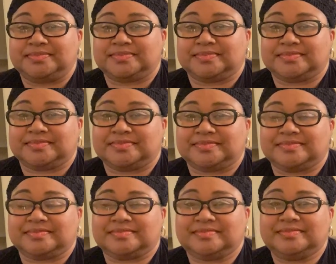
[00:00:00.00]

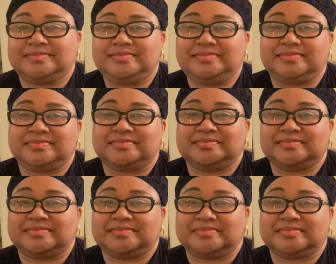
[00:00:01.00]

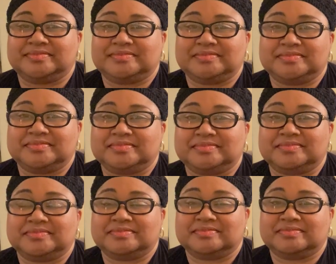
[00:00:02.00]

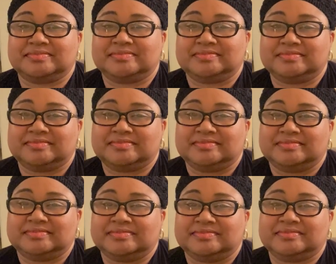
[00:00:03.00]

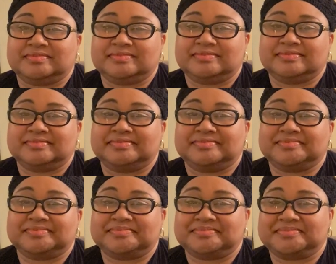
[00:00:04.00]

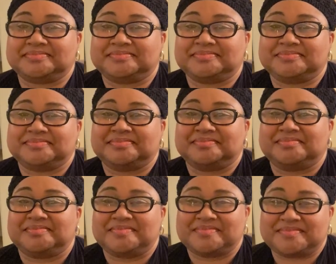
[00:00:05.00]

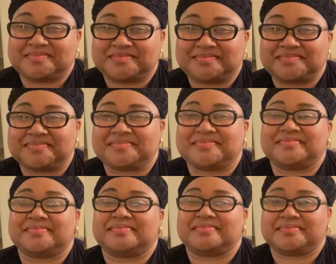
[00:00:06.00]

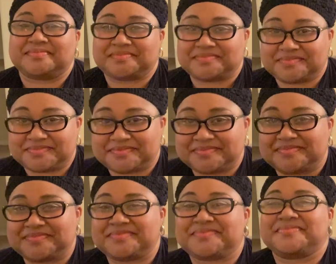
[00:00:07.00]
The person shown says nothing.